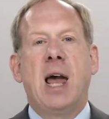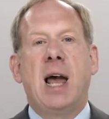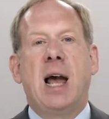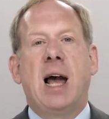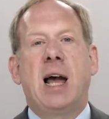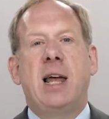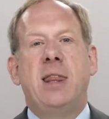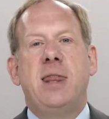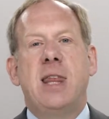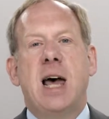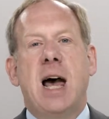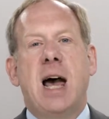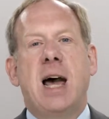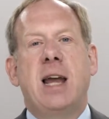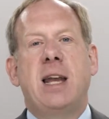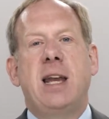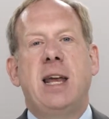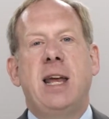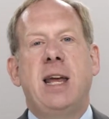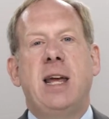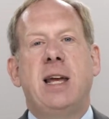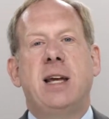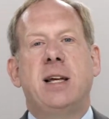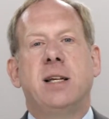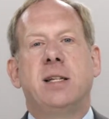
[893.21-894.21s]
and that
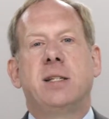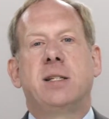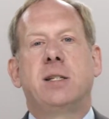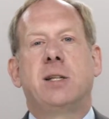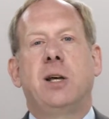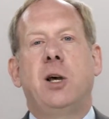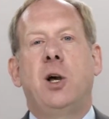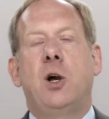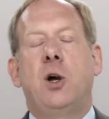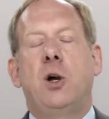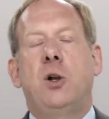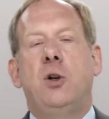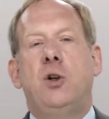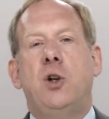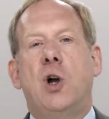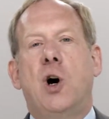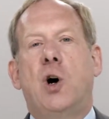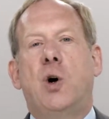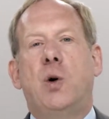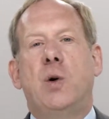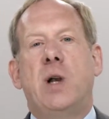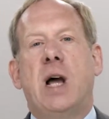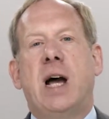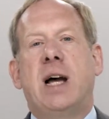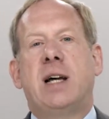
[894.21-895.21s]
is
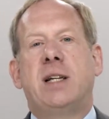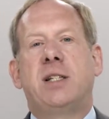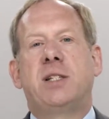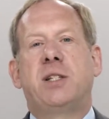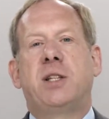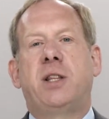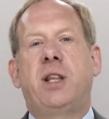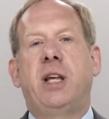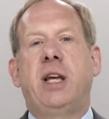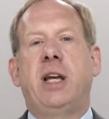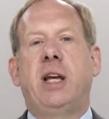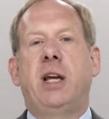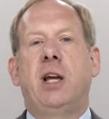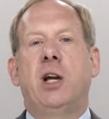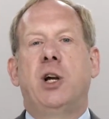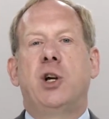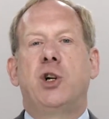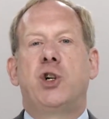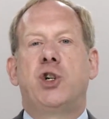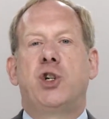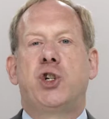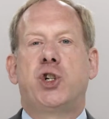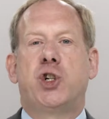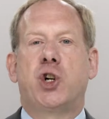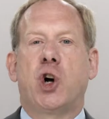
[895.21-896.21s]
known as the
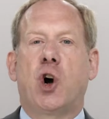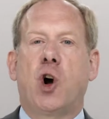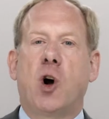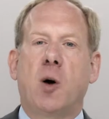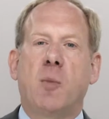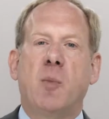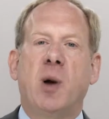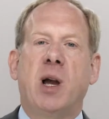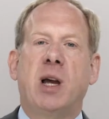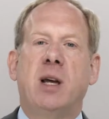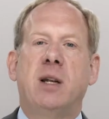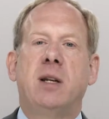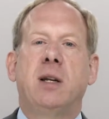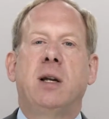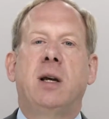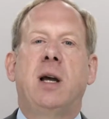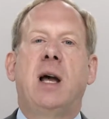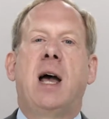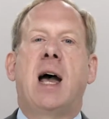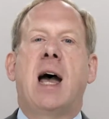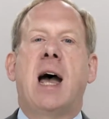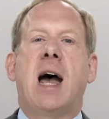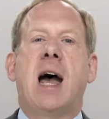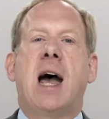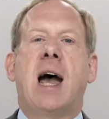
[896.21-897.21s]
Sherman
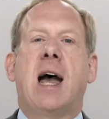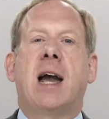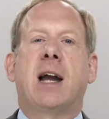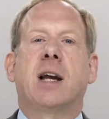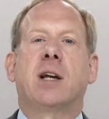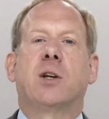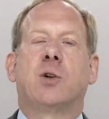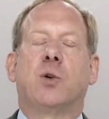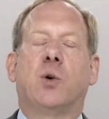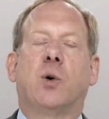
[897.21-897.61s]
Act,